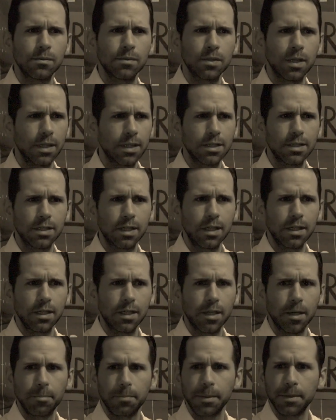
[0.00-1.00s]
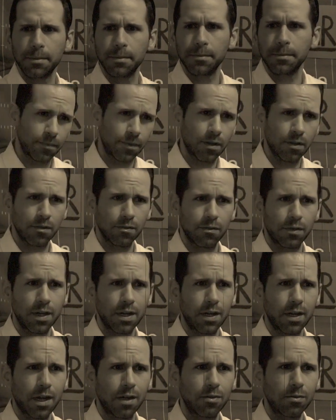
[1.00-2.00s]
It's not the Stanley Cup.
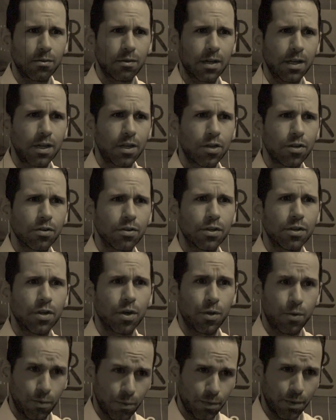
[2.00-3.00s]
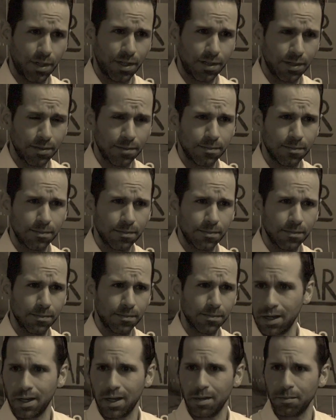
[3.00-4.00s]
Frank, I don't like your tone.
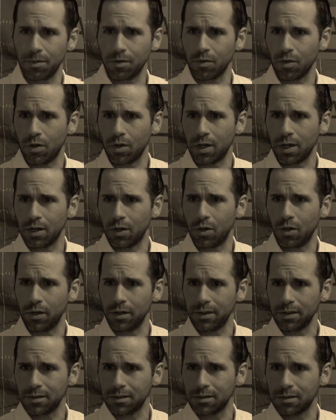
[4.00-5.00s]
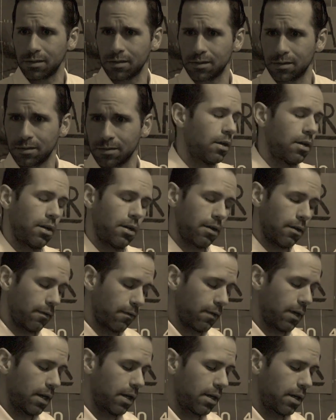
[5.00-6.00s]
I can't be wrong on all this.
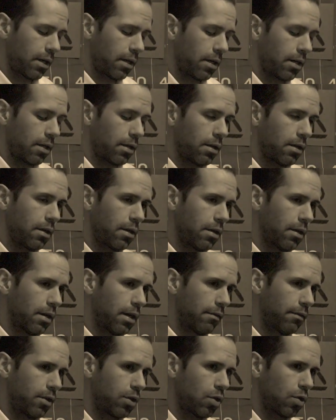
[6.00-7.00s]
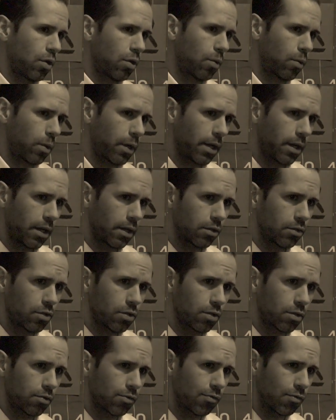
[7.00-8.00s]
Fine, have it your way, I'll
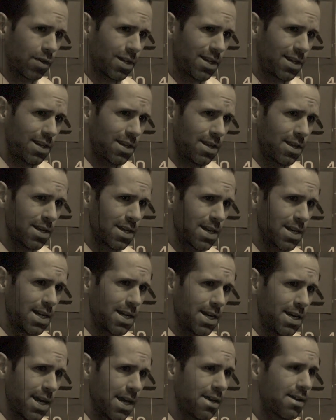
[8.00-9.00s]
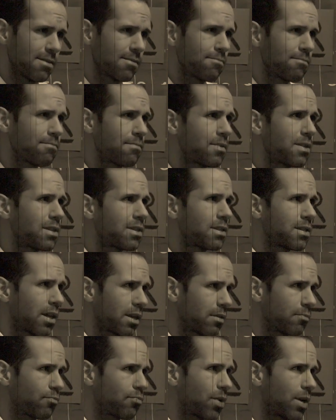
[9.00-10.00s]
just read the damn
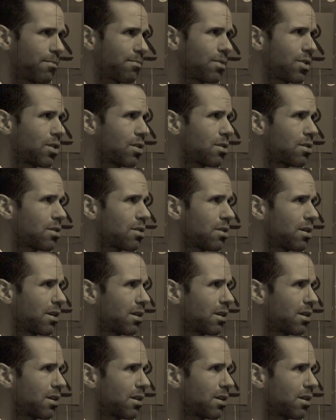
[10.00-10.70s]
teleprompter.